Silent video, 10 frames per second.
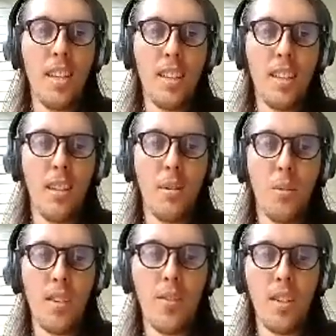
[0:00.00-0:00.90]
I
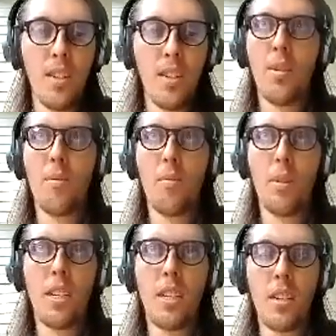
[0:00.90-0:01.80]
think that the
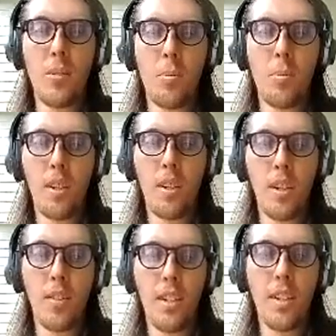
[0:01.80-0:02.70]
rest of it is pretty
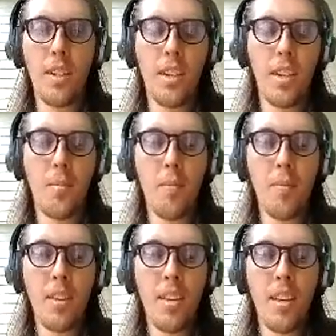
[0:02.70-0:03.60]
redundant or
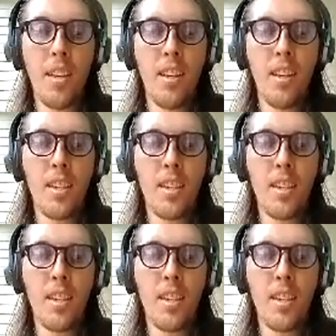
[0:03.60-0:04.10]
pretty irrelevant.